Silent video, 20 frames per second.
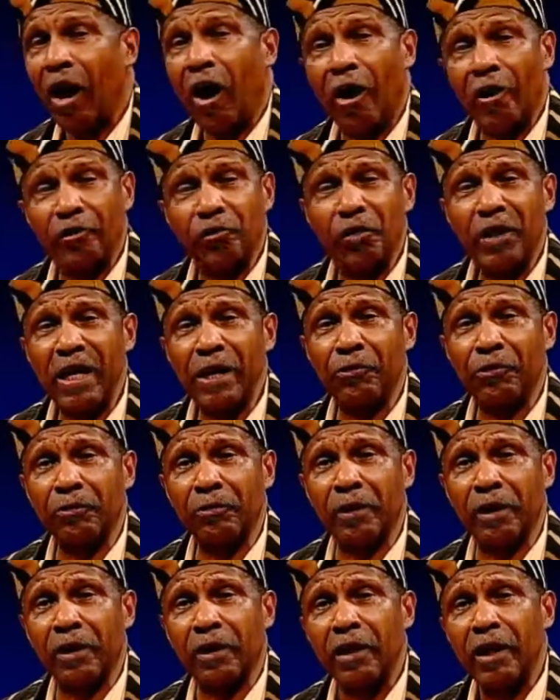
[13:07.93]
Are you
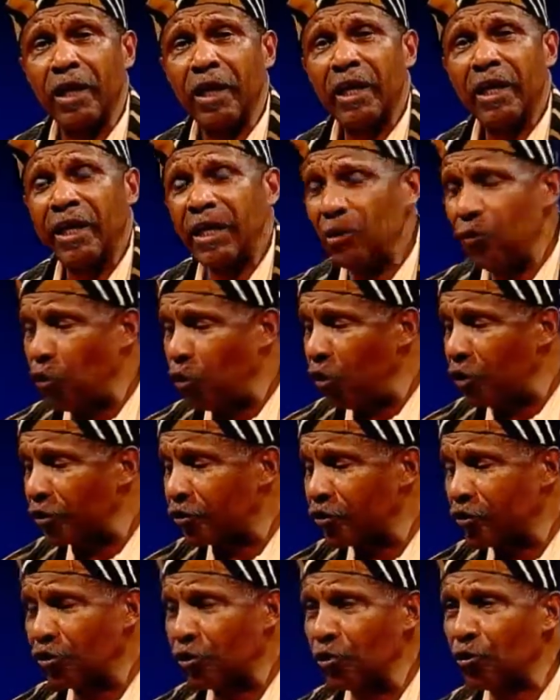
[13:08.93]
hearing me? He
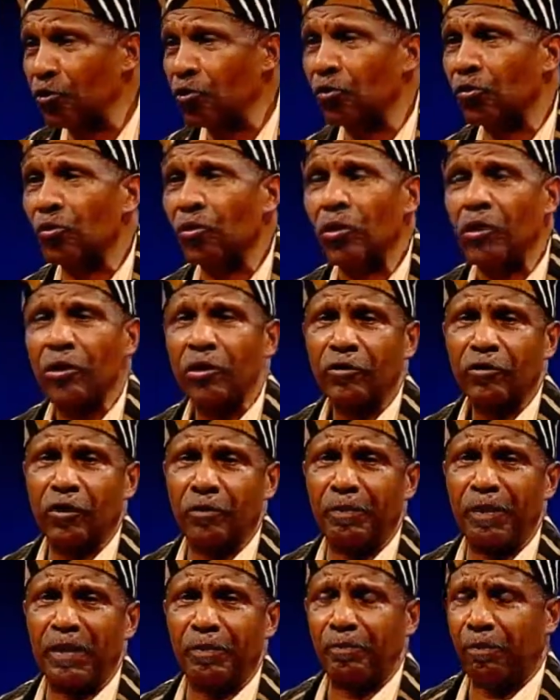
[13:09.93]
wants you
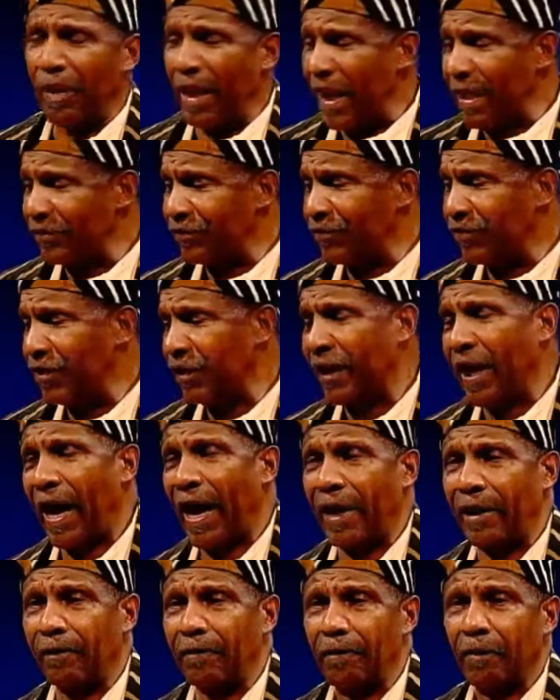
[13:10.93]
to be blessed
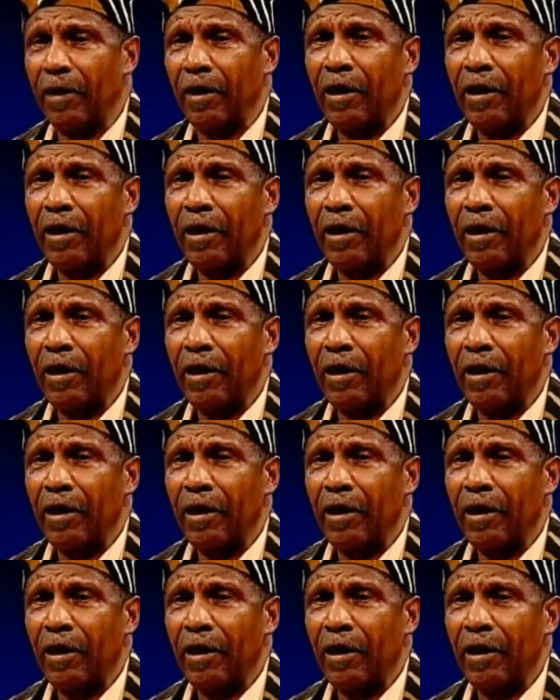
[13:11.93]
tonight.